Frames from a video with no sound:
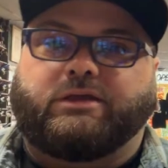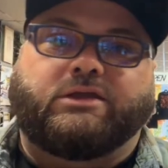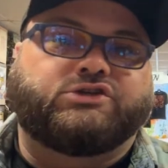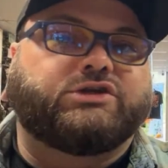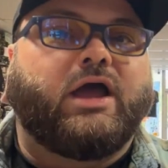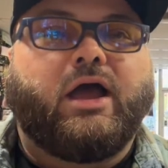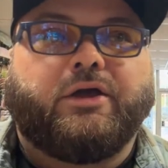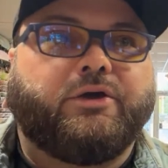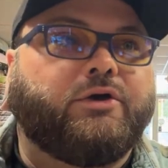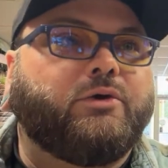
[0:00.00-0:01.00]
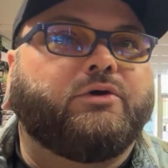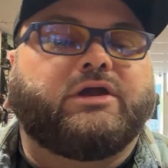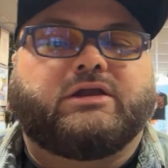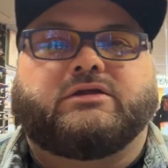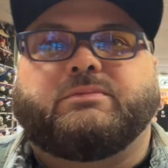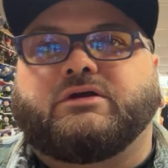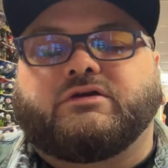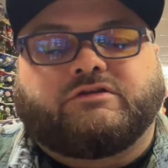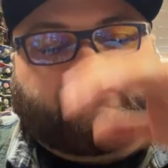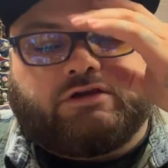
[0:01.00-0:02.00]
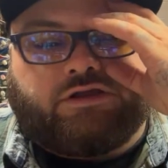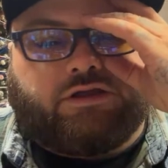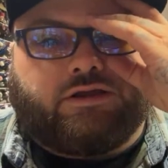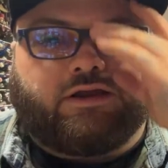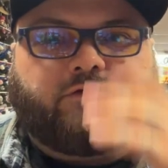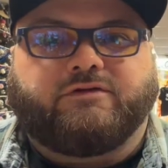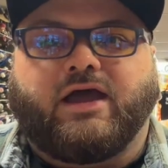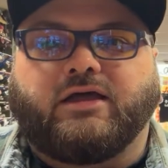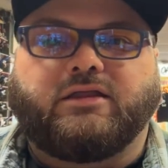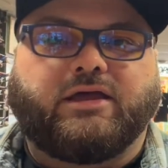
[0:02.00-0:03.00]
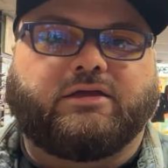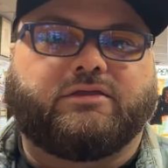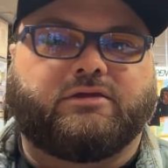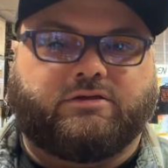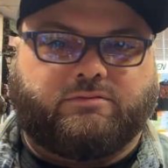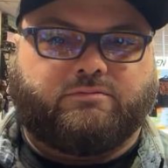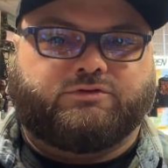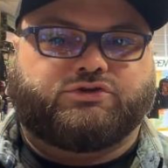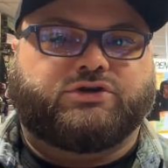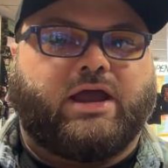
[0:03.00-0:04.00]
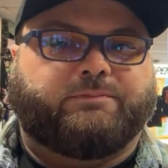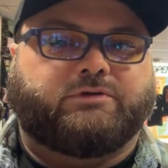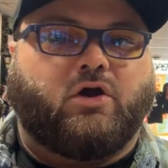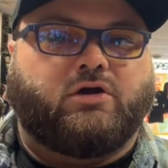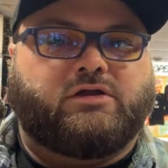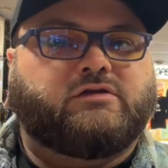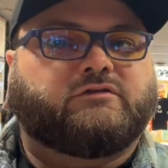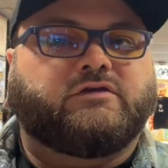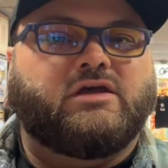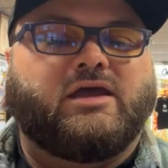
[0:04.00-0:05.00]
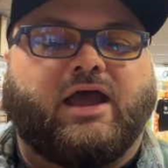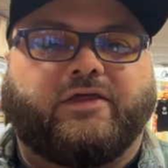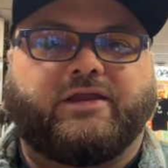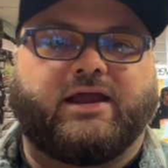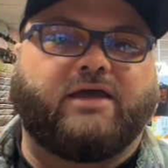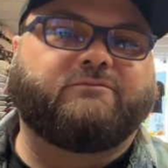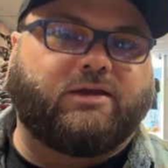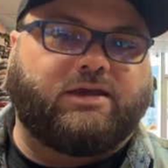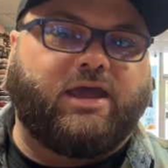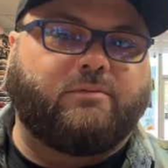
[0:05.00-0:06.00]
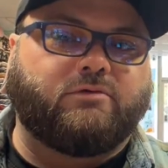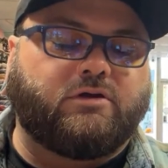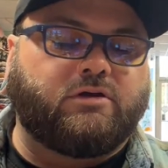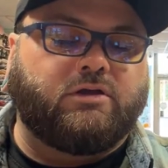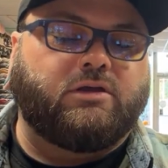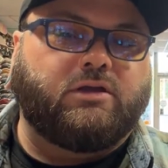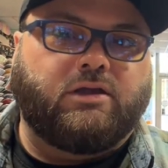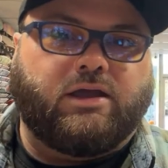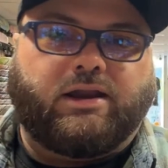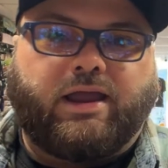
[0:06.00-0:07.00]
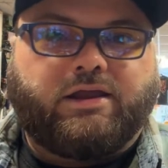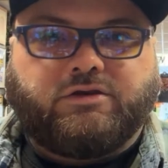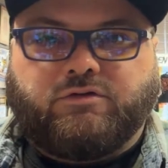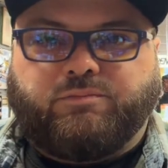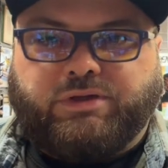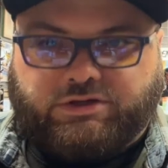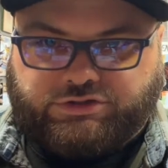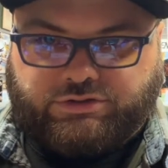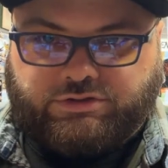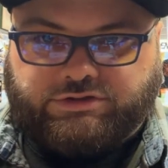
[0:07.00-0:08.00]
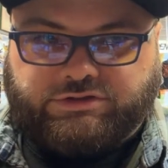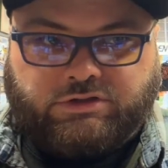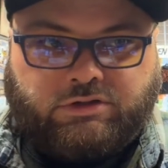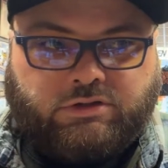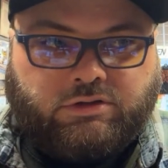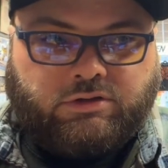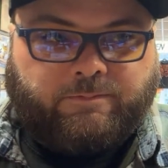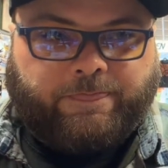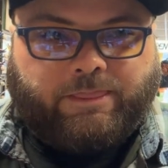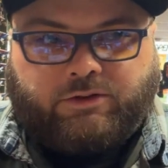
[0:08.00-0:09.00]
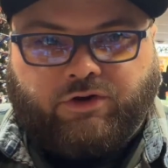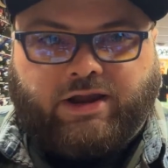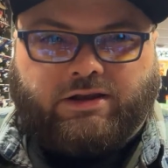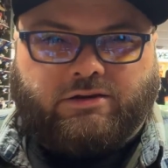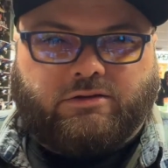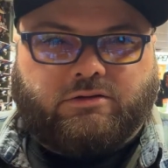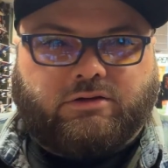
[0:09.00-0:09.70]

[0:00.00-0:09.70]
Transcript: like in Chicago or in a bigger city, and I've got like the strapped harness, and then I have my camera, and I can do pictures. Granted,